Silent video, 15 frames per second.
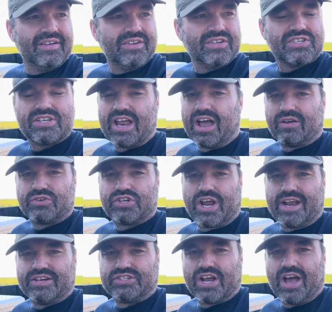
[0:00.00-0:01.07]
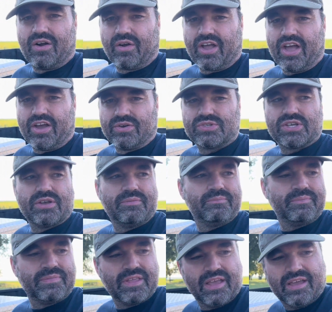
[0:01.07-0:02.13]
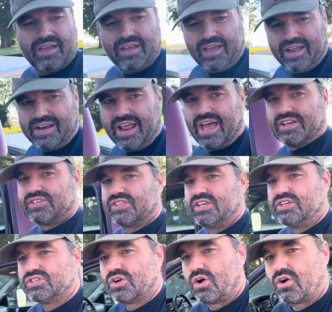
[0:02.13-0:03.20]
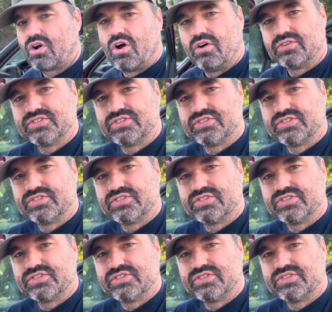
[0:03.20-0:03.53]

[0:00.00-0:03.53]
snout change out goes. And yes, these are called